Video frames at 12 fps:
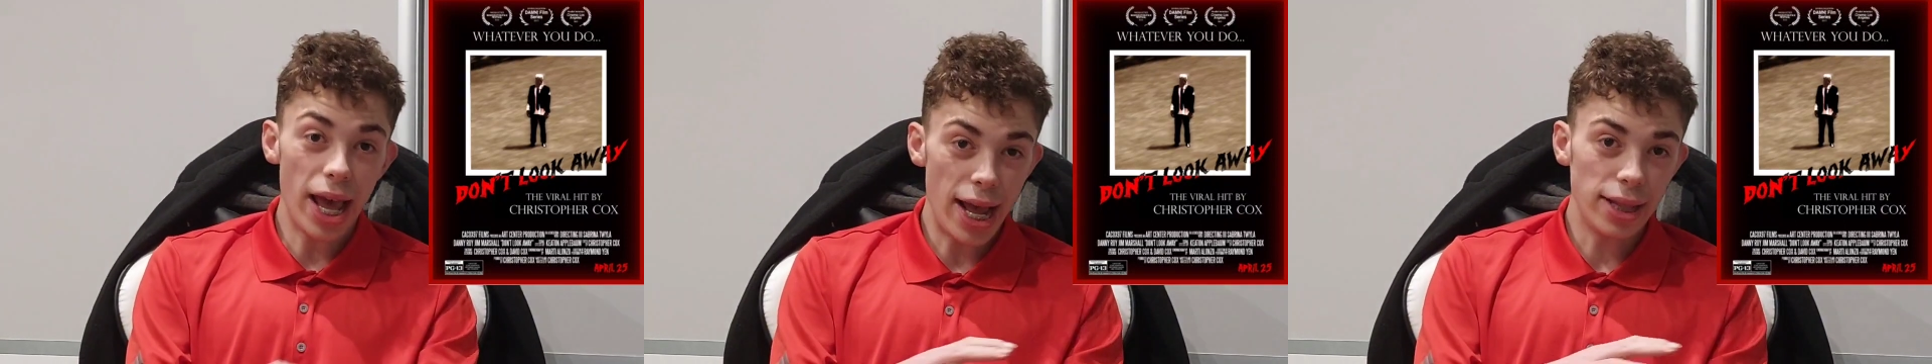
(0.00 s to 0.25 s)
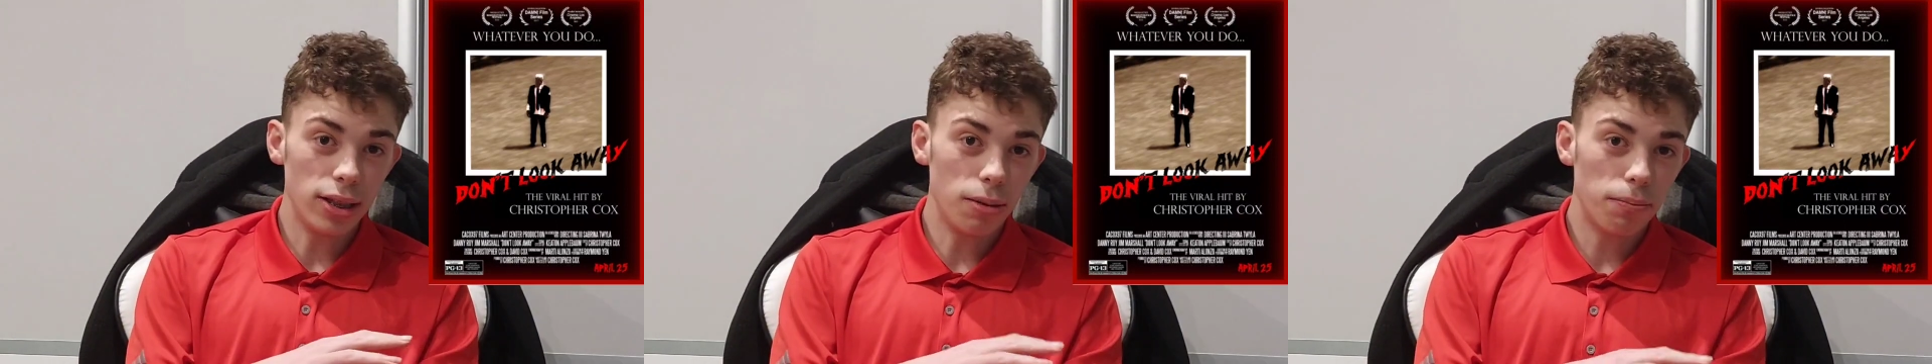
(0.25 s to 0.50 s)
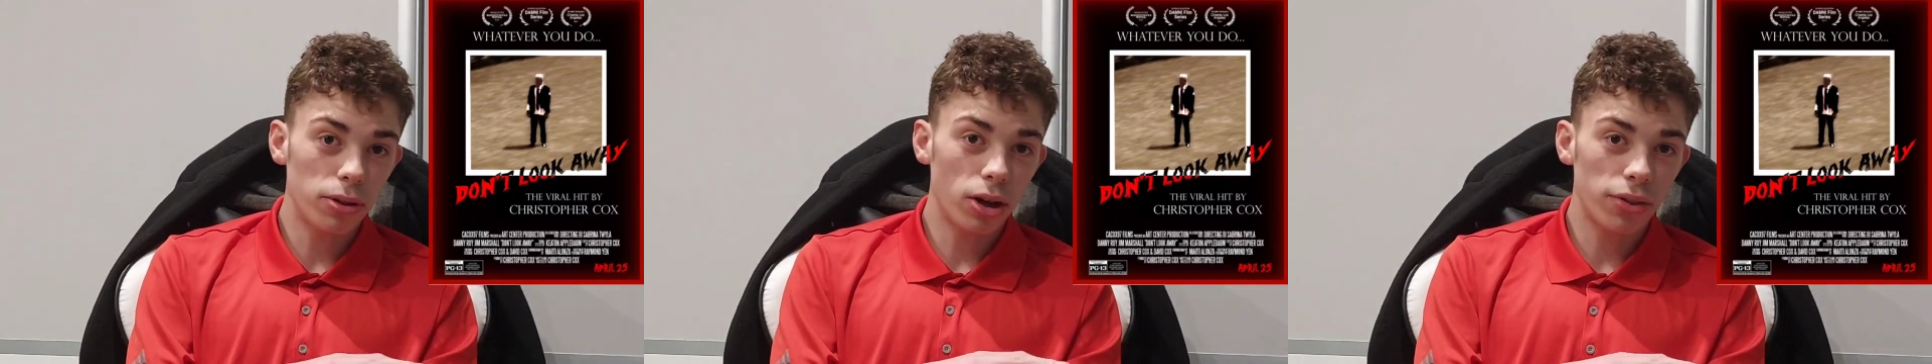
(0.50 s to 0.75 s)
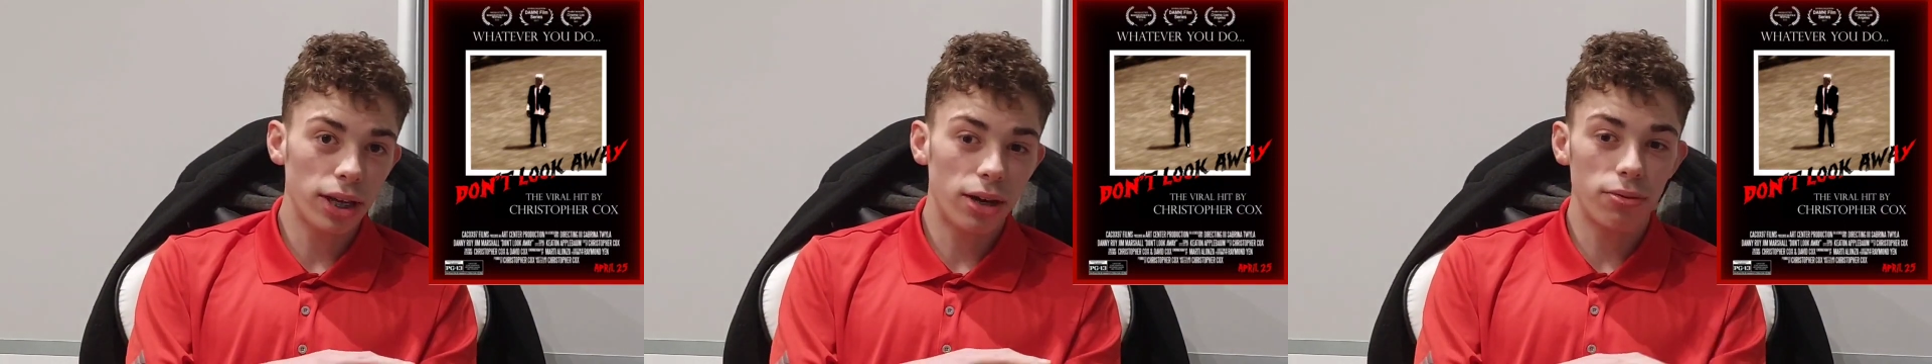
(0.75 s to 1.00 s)
end the
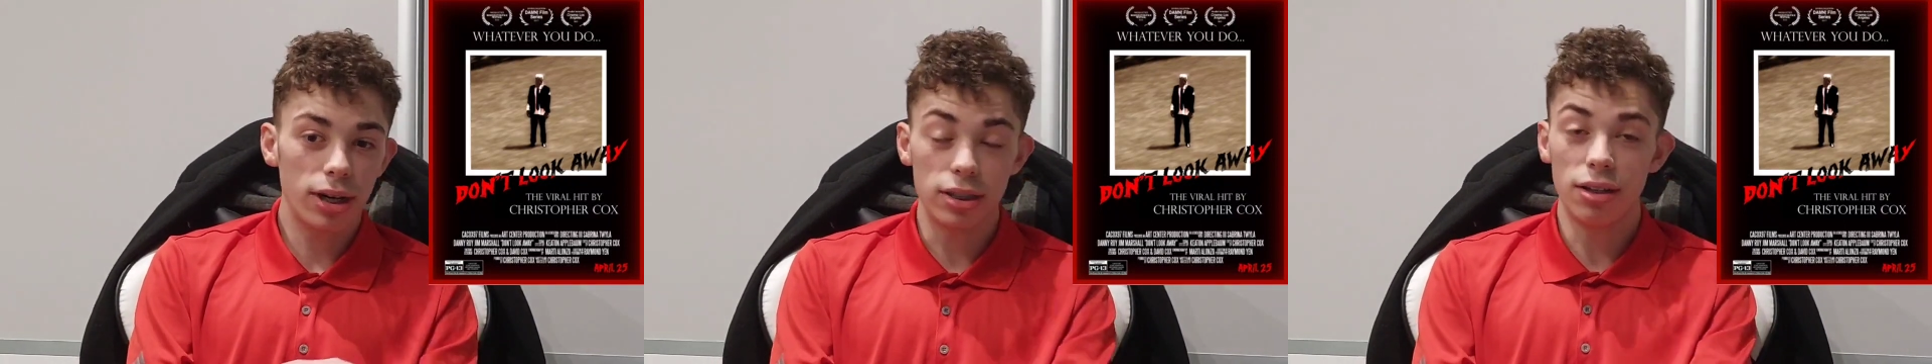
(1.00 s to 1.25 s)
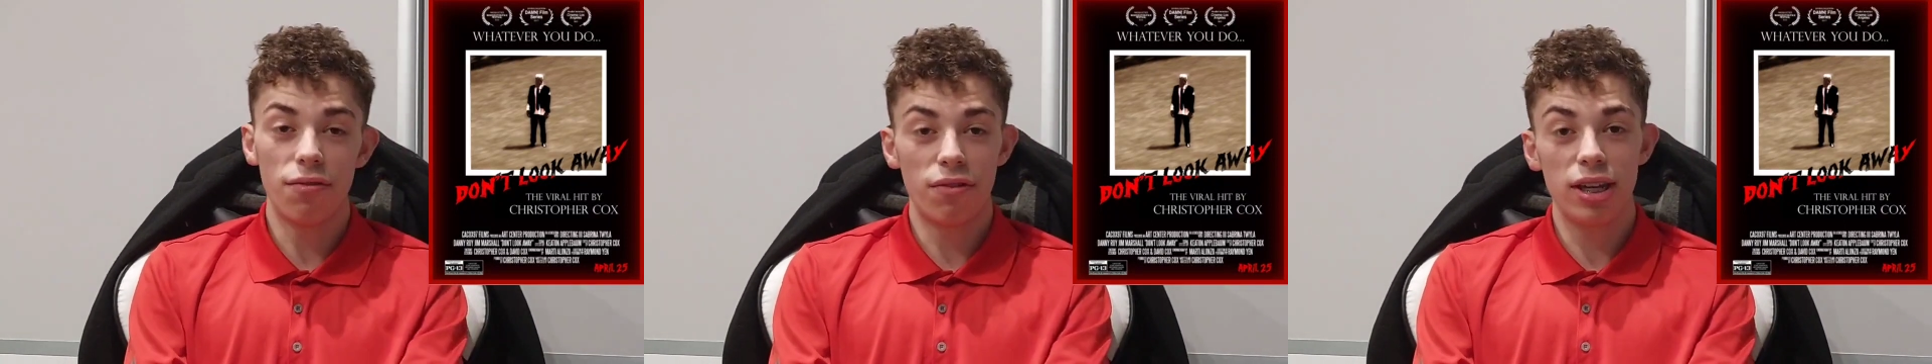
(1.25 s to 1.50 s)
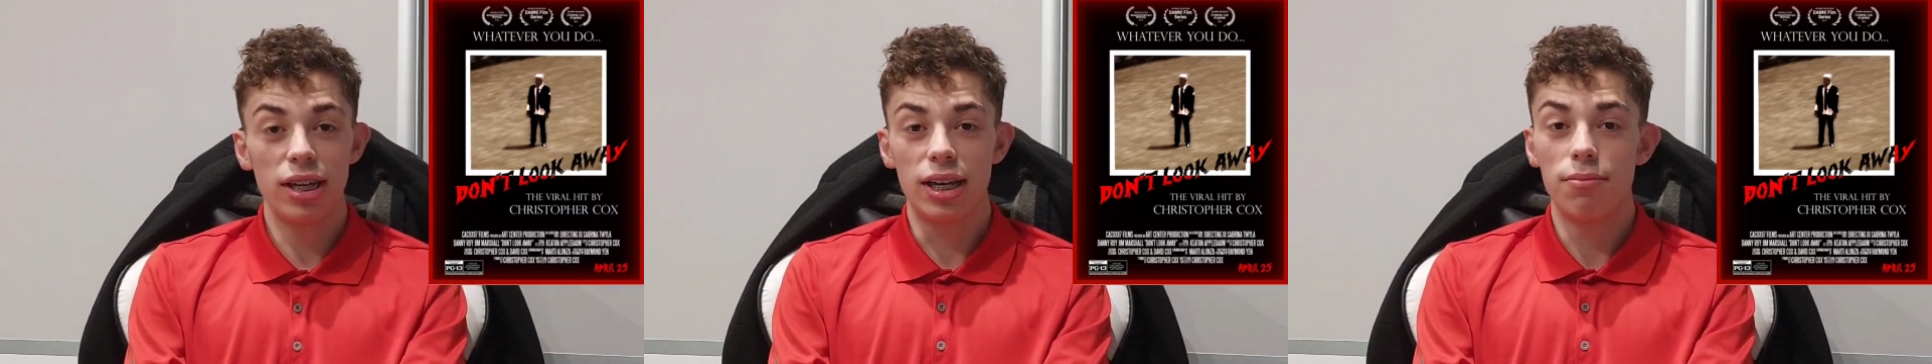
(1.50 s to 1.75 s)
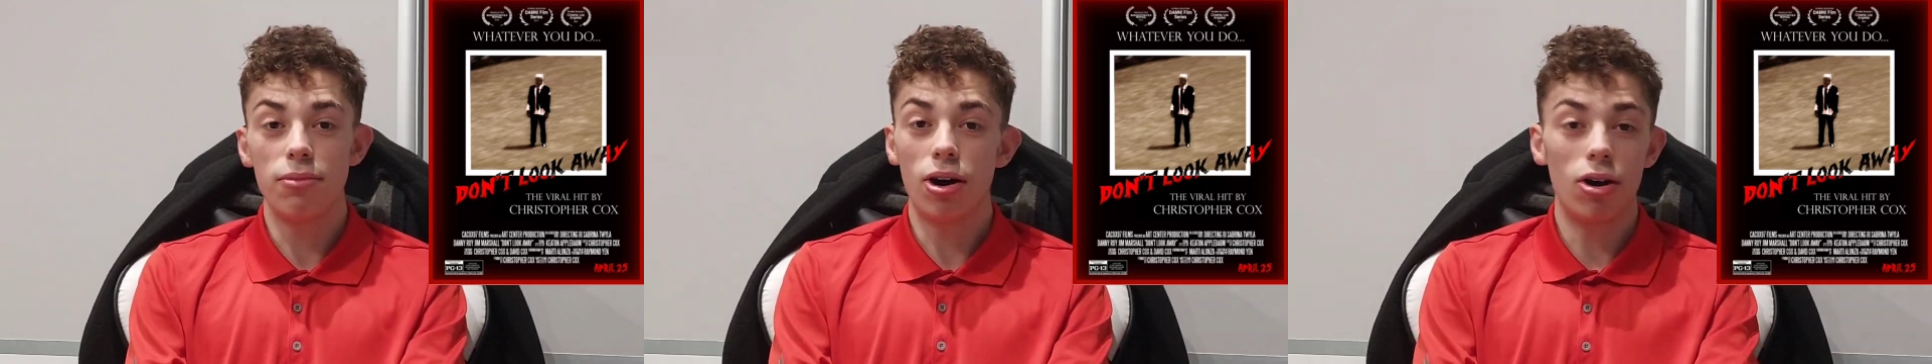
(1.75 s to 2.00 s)
plot that way to defeat
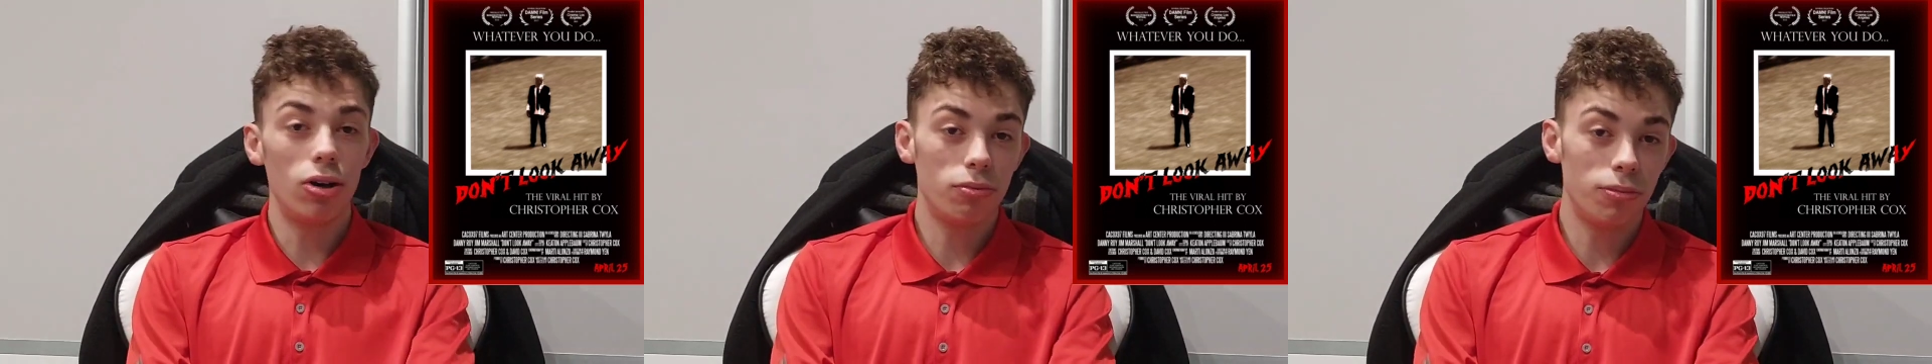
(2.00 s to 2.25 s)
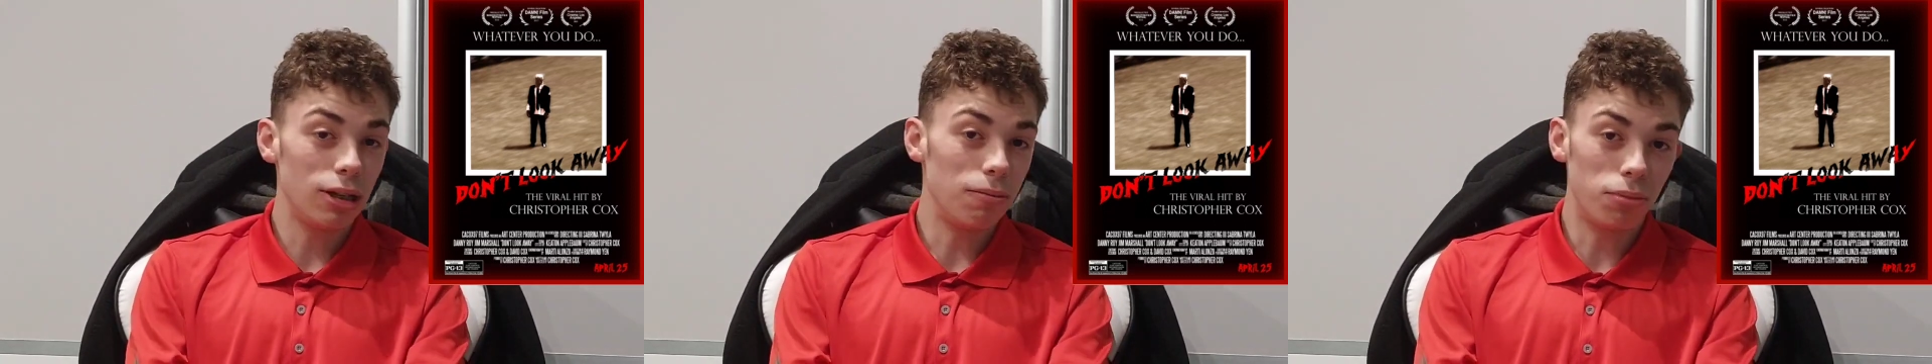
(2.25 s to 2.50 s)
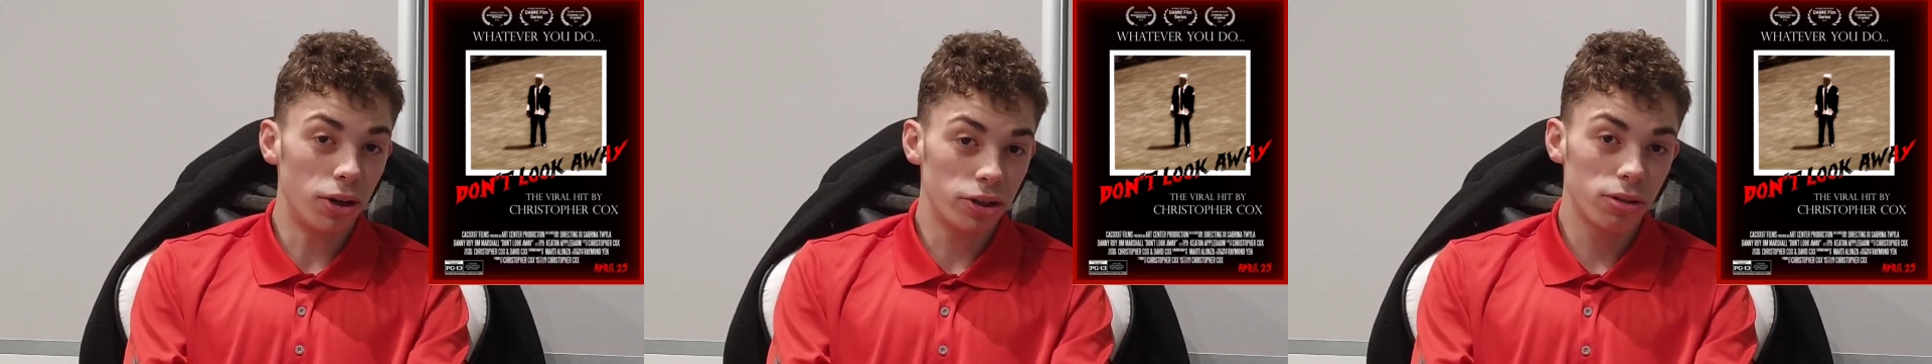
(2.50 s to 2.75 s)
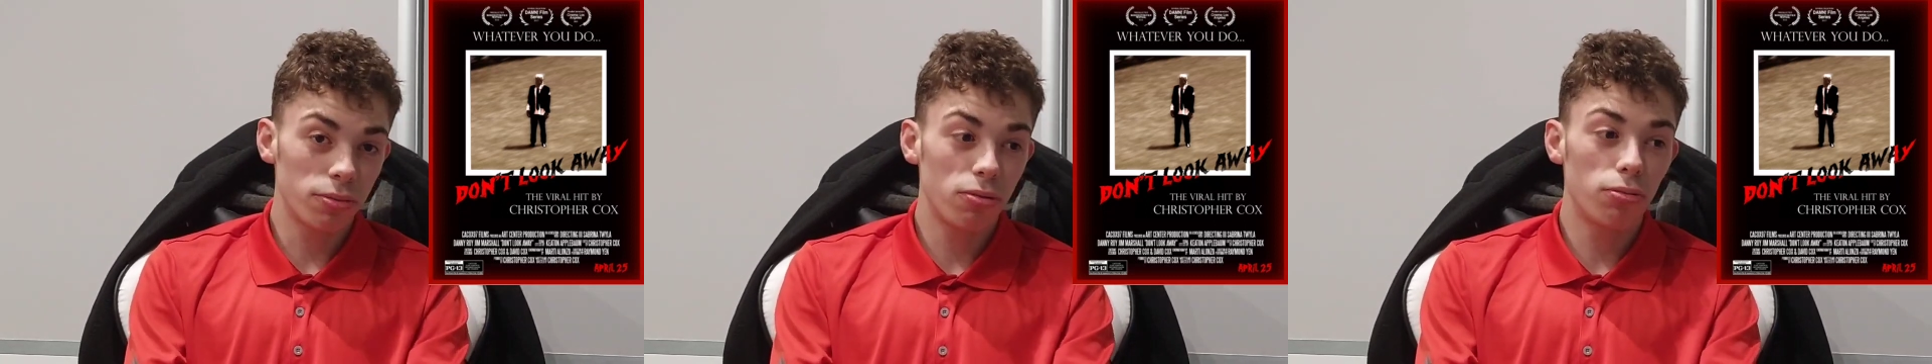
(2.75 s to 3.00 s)
him, or it would be
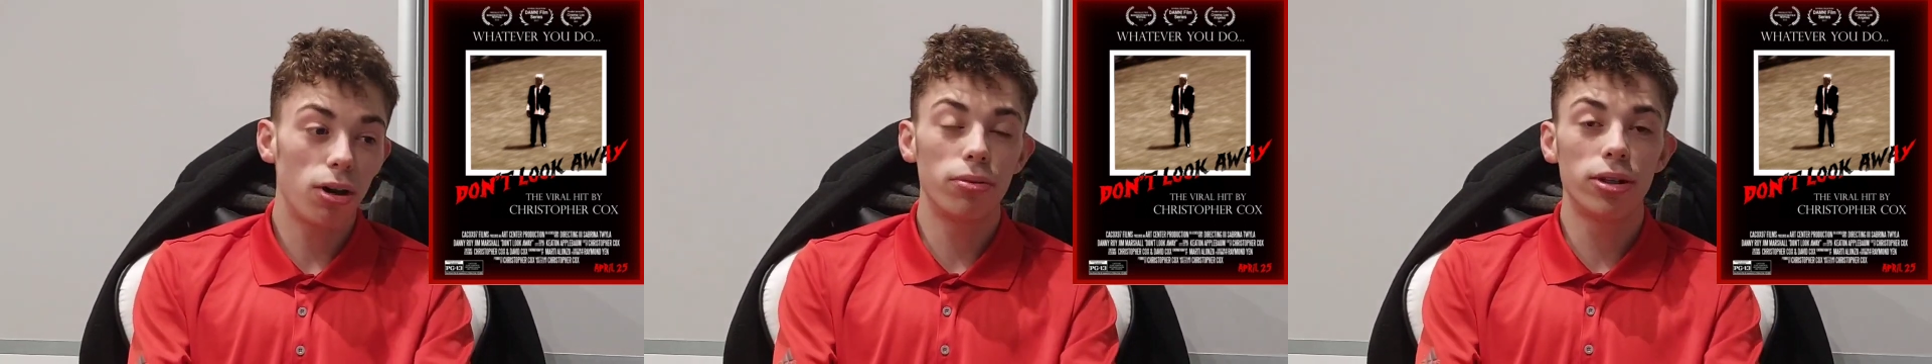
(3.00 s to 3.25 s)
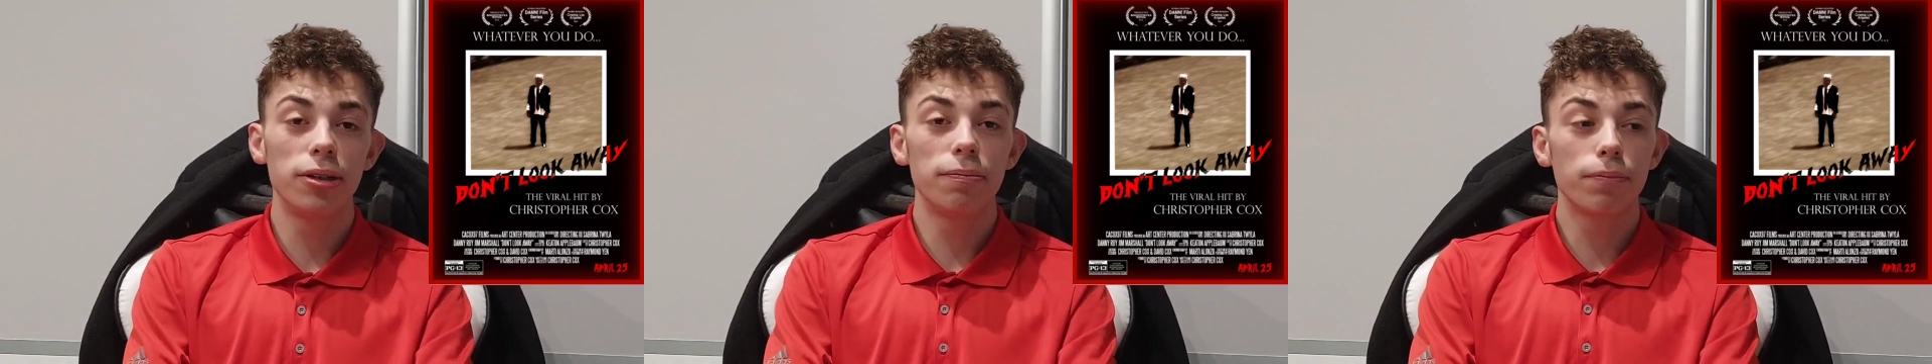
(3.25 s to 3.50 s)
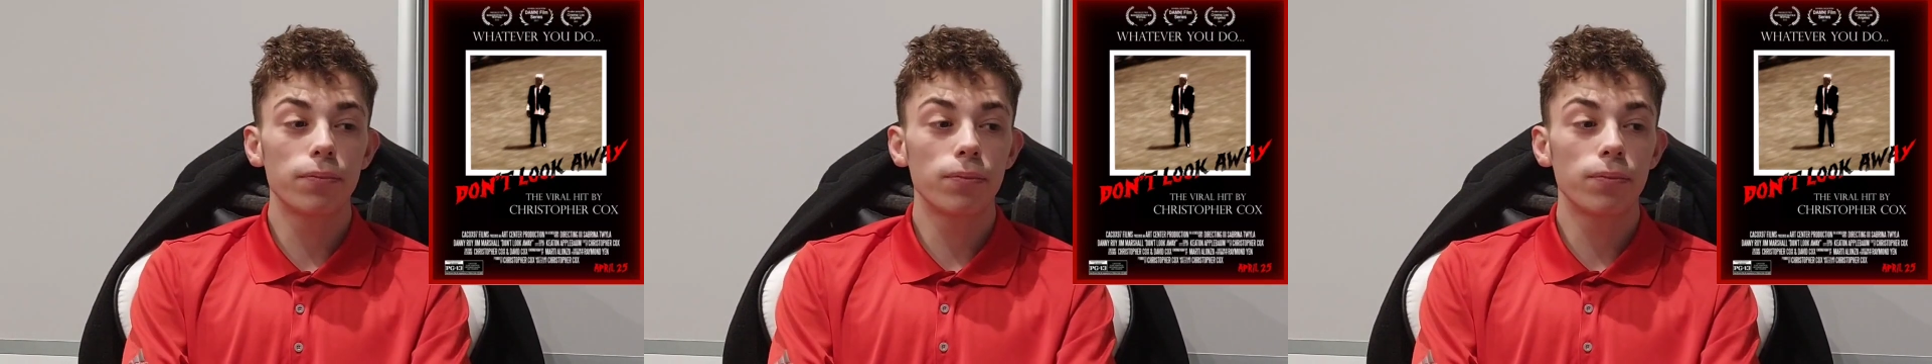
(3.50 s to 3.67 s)
impossible probably.